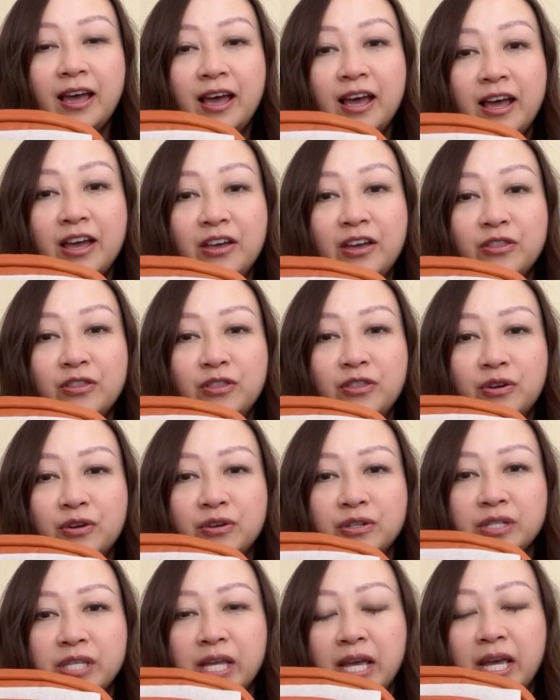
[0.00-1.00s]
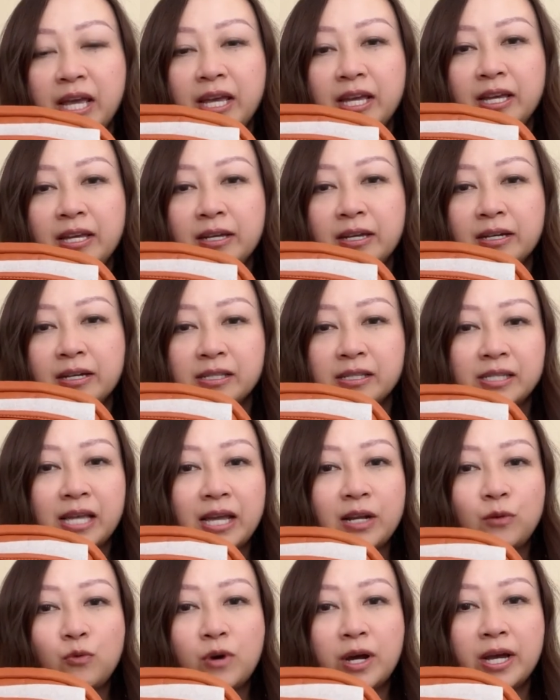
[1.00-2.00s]
and there's a, a
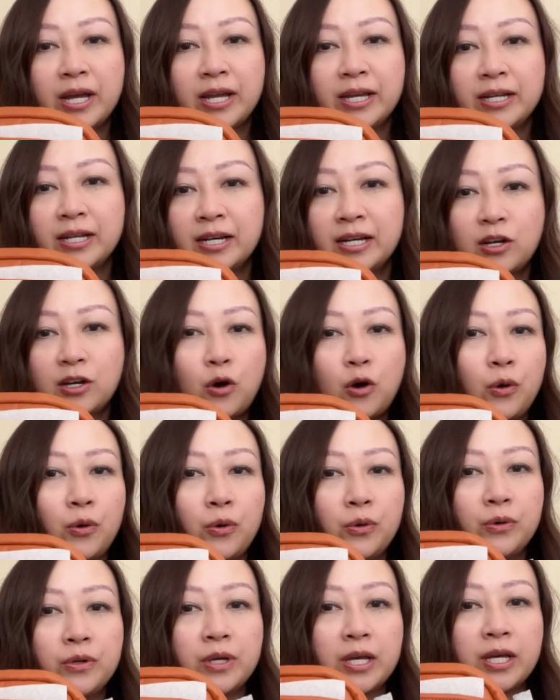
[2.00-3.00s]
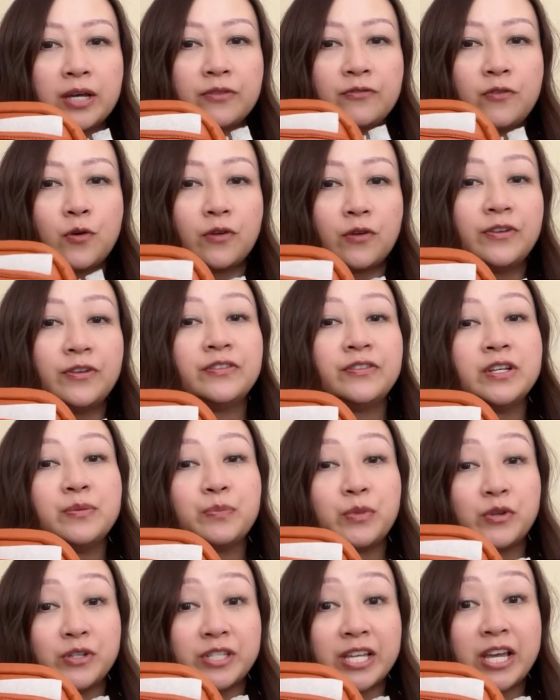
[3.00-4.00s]
site wide uh, code for
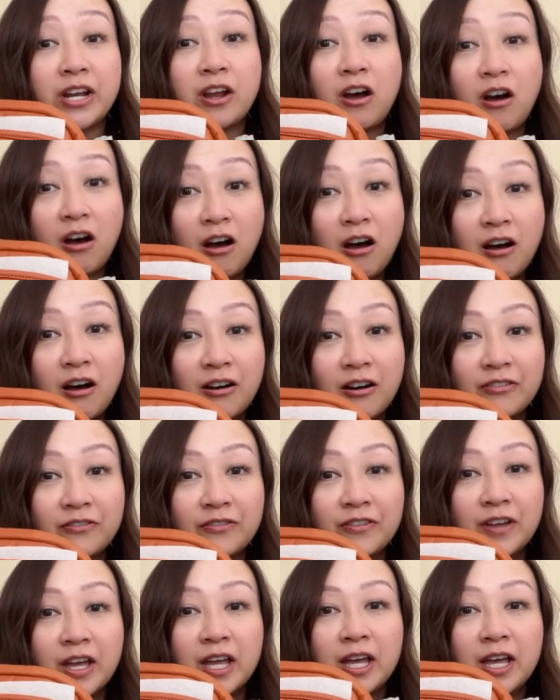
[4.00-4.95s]
15% off.